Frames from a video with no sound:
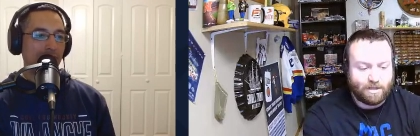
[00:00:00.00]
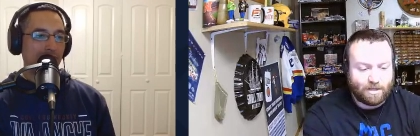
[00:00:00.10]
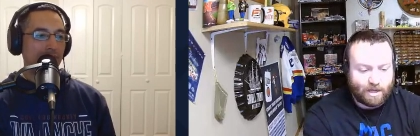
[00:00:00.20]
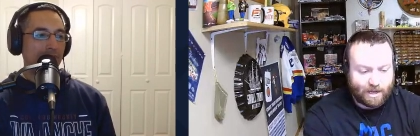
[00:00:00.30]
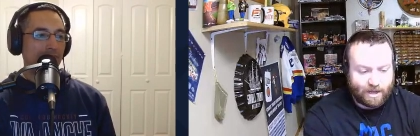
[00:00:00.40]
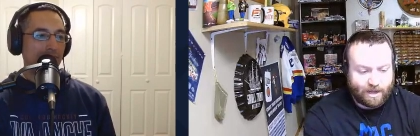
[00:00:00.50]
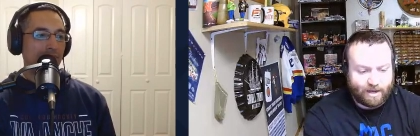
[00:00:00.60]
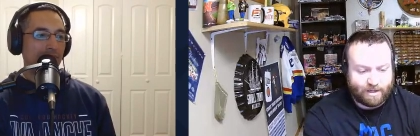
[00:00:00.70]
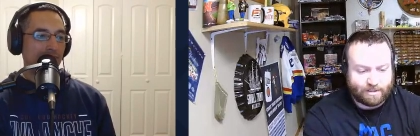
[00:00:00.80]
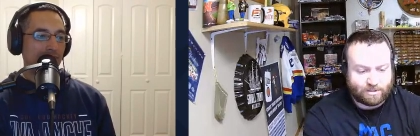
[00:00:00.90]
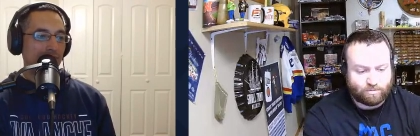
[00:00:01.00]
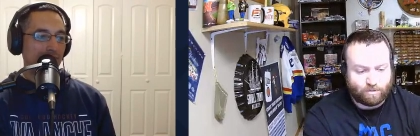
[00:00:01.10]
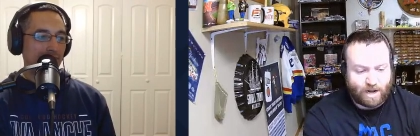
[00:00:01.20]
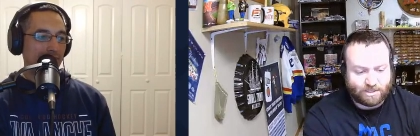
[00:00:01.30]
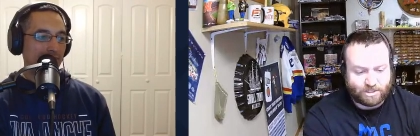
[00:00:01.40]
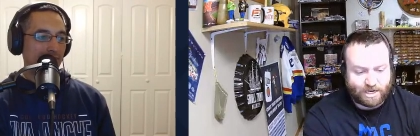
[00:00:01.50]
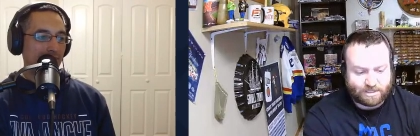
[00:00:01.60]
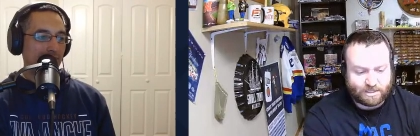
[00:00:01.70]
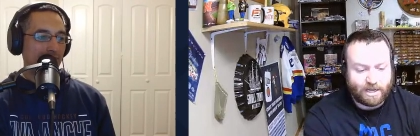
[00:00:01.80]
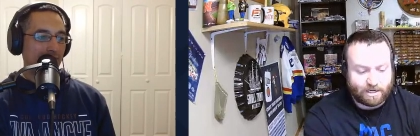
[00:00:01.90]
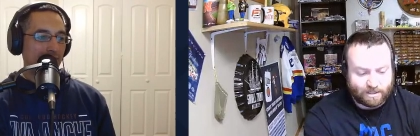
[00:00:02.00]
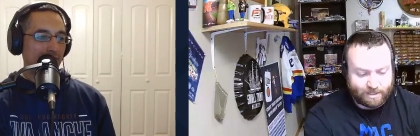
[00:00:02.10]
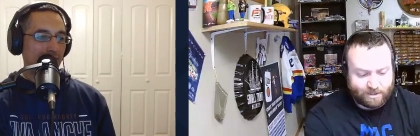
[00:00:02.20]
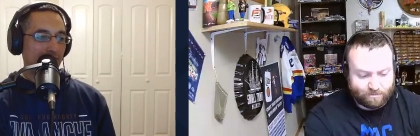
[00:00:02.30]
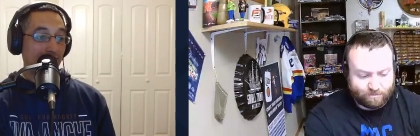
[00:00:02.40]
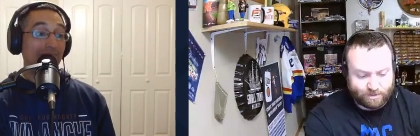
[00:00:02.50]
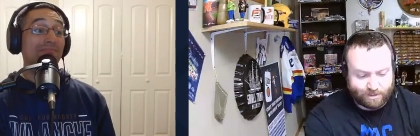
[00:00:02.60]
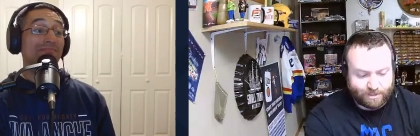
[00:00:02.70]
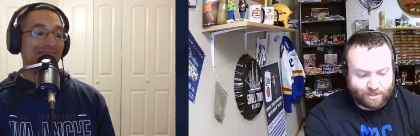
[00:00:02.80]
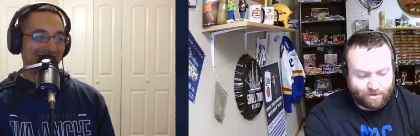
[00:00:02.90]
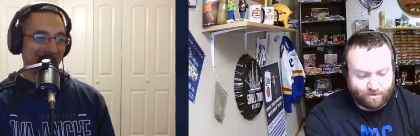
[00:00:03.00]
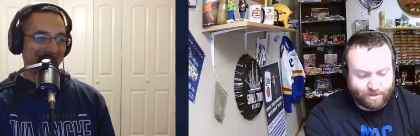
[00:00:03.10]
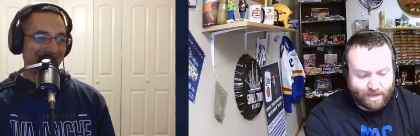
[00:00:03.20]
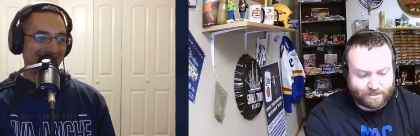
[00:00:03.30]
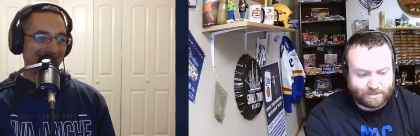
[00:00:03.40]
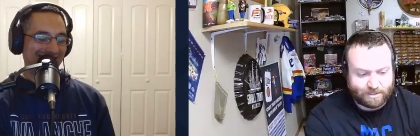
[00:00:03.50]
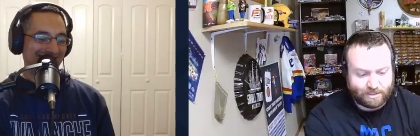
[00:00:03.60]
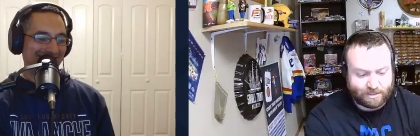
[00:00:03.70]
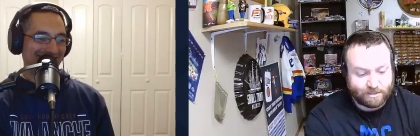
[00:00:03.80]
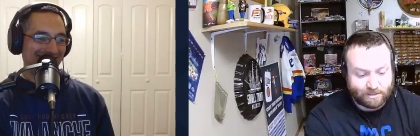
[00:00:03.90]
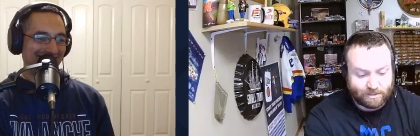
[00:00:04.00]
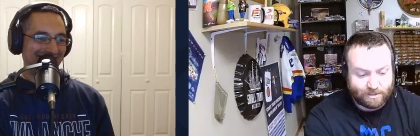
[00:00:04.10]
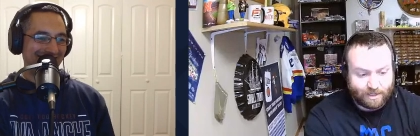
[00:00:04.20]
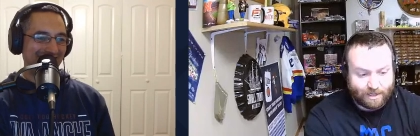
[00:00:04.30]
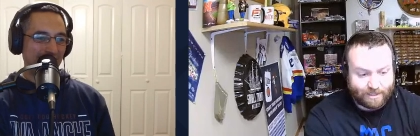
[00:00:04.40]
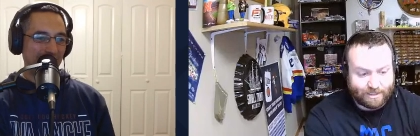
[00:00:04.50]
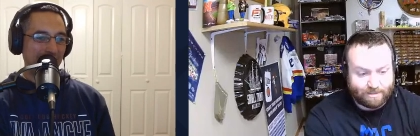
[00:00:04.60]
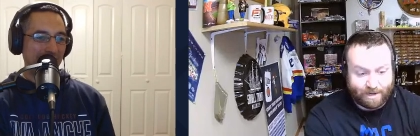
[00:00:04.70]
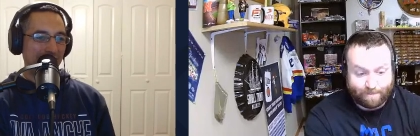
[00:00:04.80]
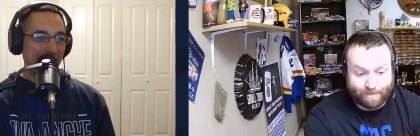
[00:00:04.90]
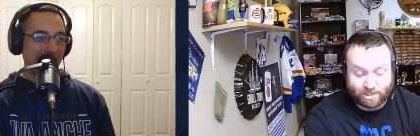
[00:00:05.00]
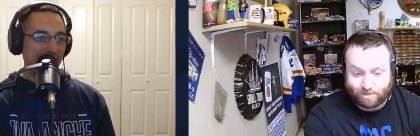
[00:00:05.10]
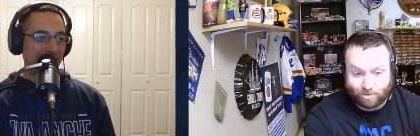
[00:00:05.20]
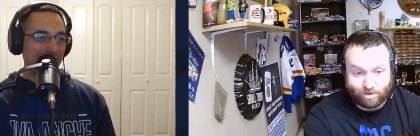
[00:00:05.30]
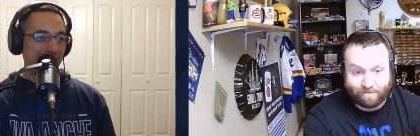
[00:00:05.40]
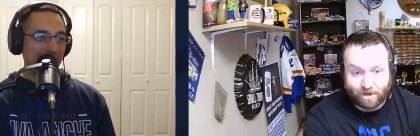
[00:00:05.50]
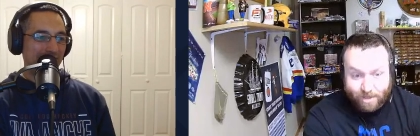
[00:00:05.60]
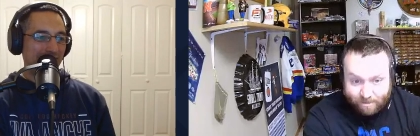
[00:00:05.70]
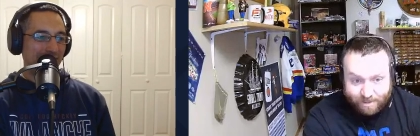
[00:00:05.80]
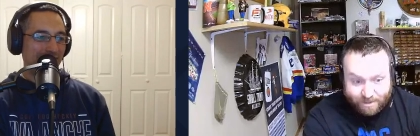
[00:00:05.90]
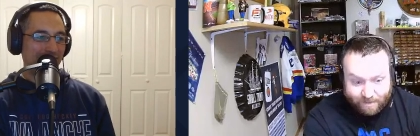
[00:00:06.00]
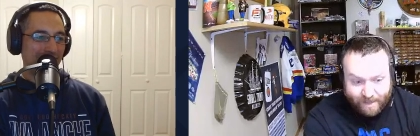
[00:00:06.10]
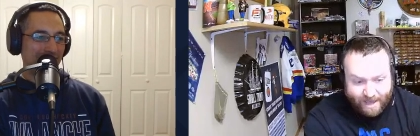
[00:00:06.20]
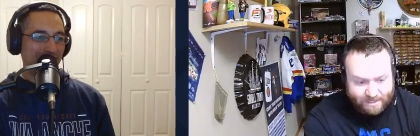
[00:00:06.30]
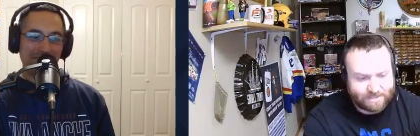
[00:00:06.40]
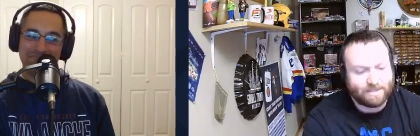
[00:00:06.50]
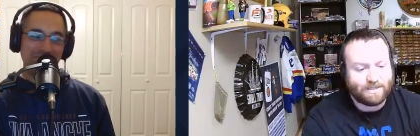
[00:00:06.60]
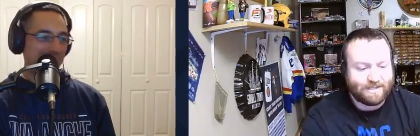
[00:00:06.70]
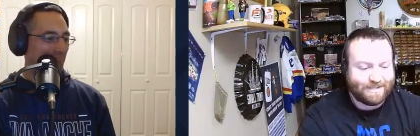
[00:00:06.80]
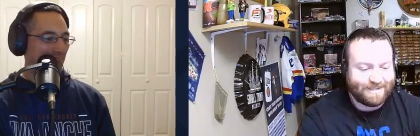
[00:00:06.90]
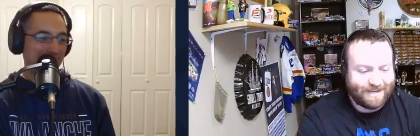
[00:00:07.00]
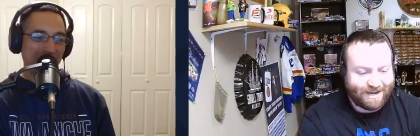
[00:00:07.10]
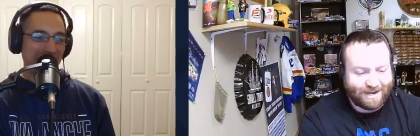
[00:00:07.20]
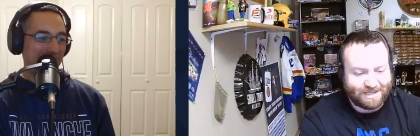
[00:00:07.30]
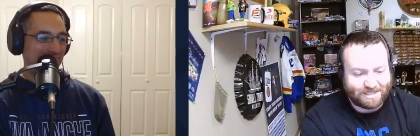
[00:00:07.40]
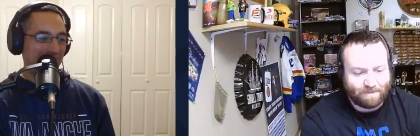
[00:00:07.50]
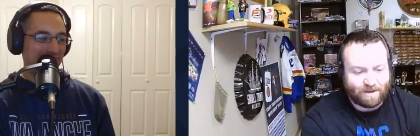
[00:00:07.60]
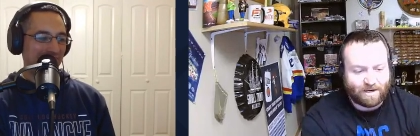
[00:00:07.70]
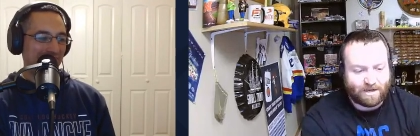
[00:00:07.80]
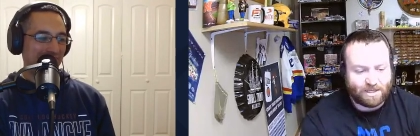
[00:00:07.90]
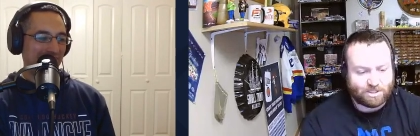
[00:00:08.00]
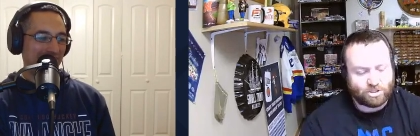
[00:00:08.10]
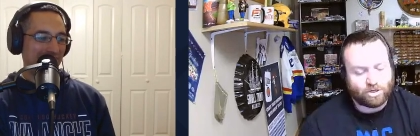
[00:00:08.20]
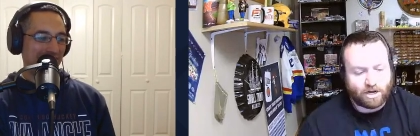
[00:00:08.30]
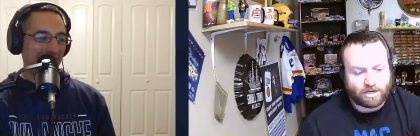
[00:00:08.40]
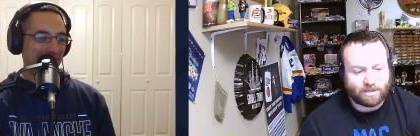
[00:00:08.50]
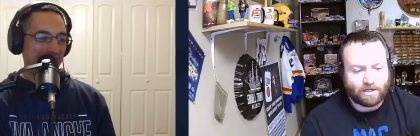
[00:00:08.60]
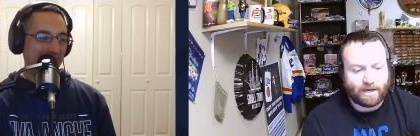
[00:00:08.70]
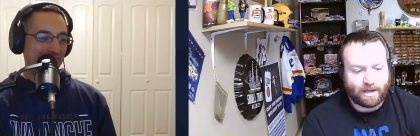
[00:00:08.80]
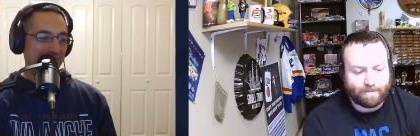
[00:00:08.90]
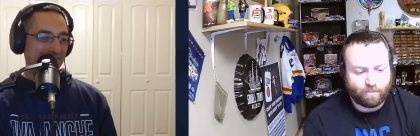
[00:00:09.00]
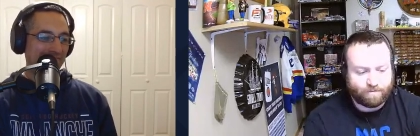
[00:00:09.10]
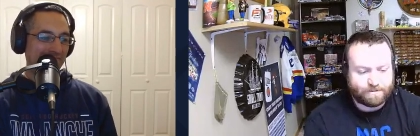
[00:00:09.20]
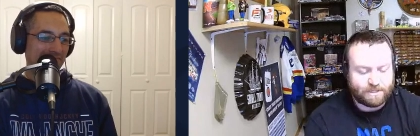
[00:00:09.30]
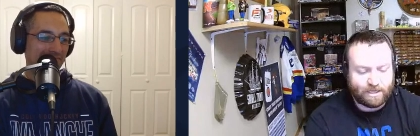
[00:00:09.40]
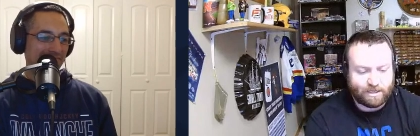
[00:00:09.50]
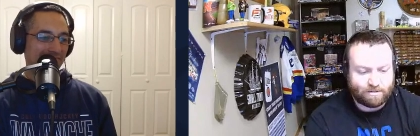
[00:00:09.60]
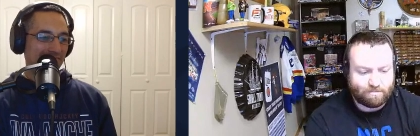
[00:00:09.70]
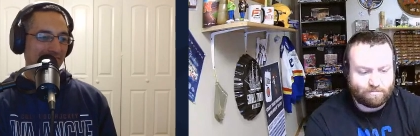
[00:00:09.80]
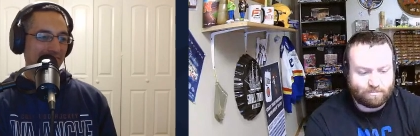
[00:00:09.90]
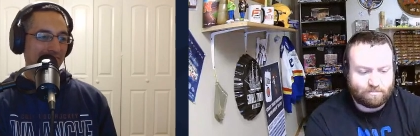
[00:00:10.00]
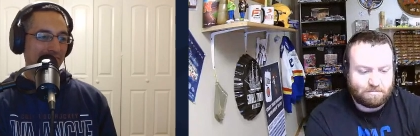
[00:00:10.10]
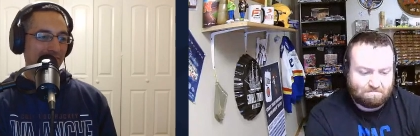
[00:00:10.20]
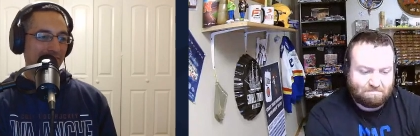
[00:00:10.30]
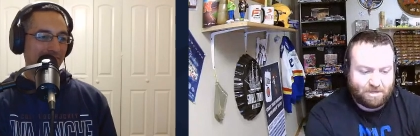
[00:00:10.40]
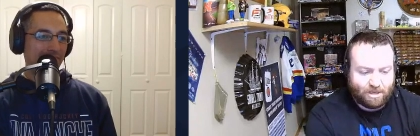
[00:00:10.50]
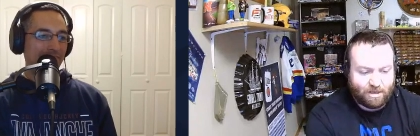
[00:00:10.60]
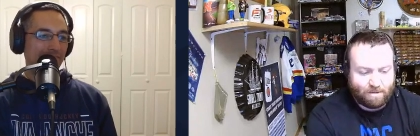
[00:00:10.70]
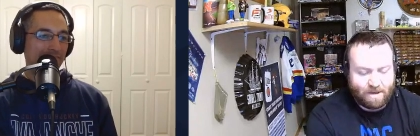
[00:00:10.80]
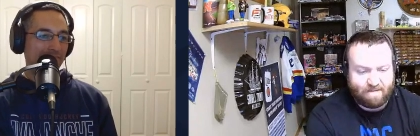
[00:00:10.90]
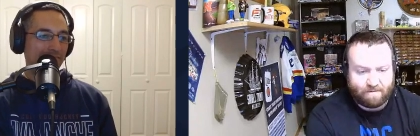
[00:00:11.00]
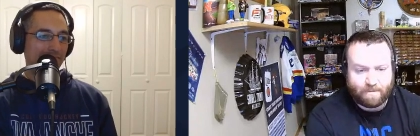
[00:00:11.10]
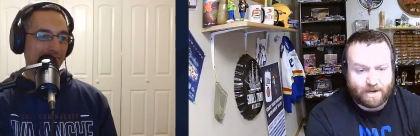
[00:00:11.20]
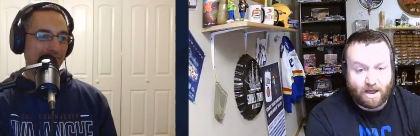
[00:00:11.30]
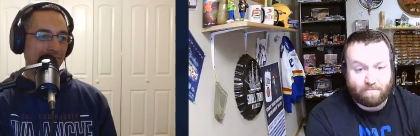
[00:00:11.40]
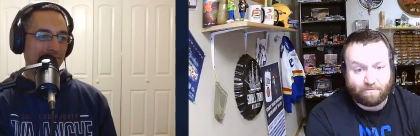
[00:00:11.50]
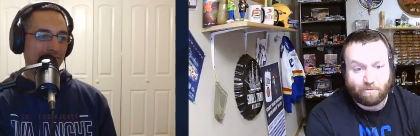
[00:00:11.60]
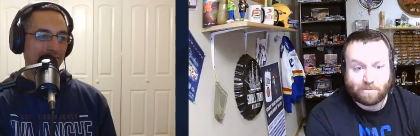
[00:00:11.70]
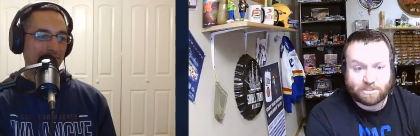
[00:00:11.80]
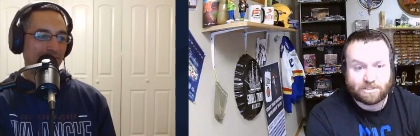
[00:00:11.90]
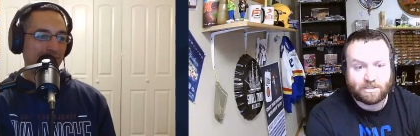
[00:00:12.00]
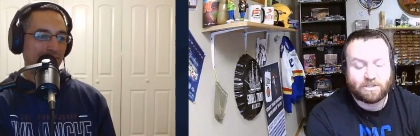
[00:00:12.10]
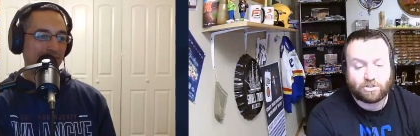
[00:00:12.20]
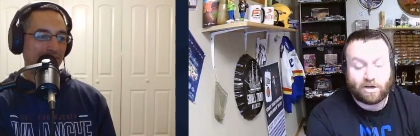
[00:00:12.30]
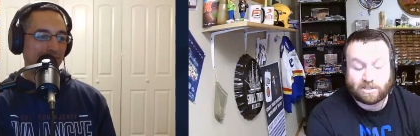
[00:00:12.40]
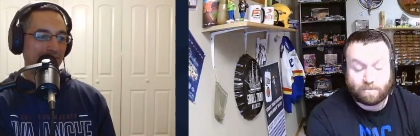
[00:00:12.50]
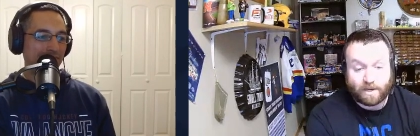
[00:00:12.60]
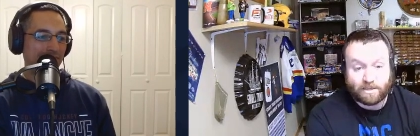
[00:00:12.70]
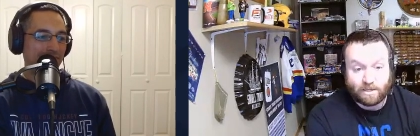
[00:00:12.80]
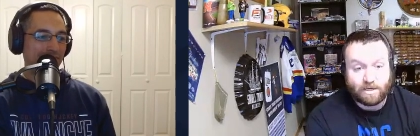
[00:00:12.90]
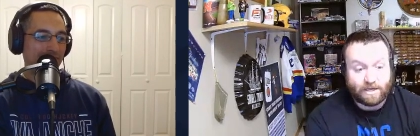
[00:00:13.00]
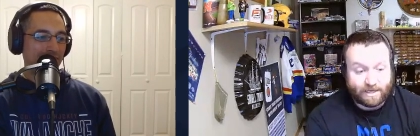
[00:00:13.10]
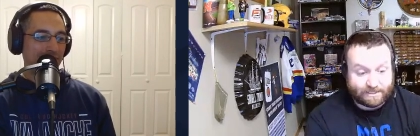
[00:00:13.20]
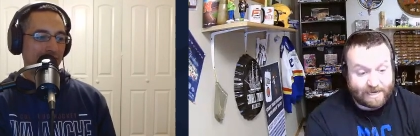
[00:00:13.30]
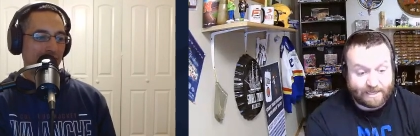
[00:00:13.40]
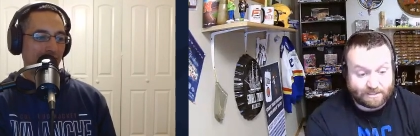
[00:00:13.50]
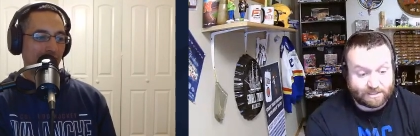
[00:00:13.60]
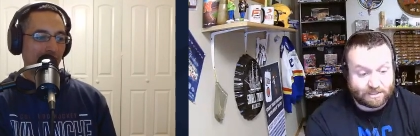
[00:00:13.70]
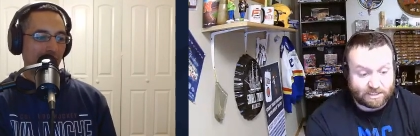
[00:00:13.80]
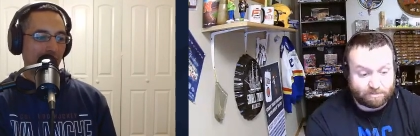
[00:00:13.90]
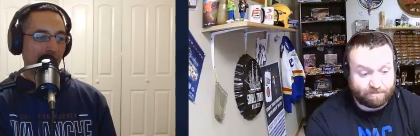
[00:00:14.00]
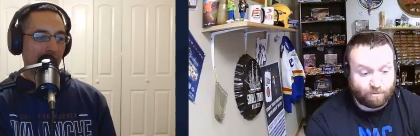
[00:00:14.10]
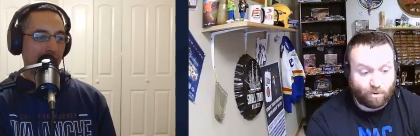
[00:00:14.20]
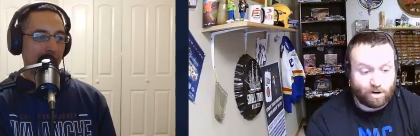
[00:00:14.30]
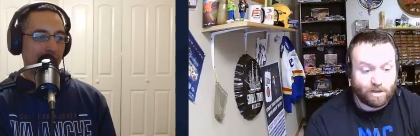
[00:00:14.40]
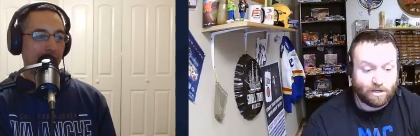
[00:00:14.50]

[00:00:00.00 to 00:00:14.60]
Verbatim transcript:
Speaker 1: Uh, it's Ross Chastain. I don't really know that uh, I need to make much more of an argument than that. Uh, he's going to be in a nice truck. Um, we've seen him have up and down performances in these trucks, but he's had success before.